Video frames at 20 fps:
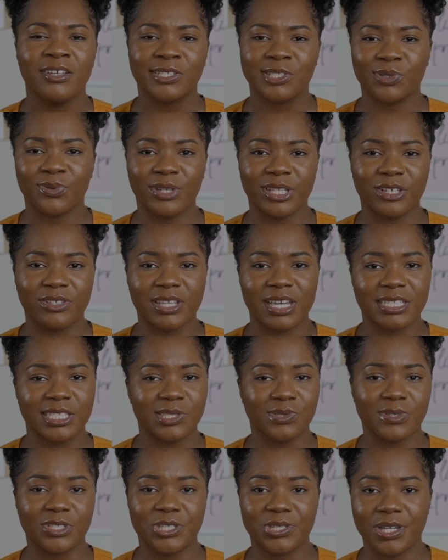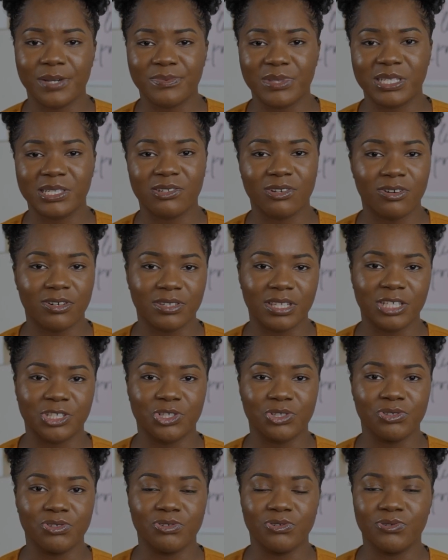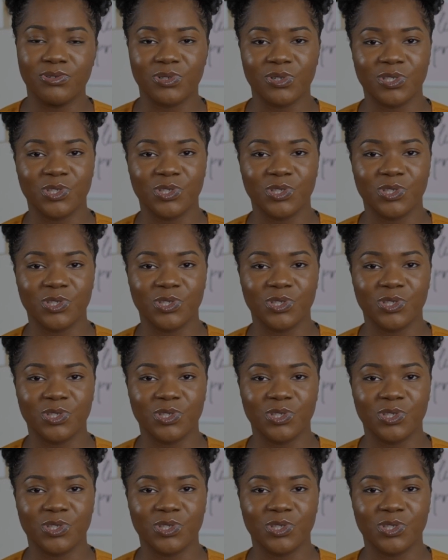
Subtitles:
So whether that's switching up the song that you use,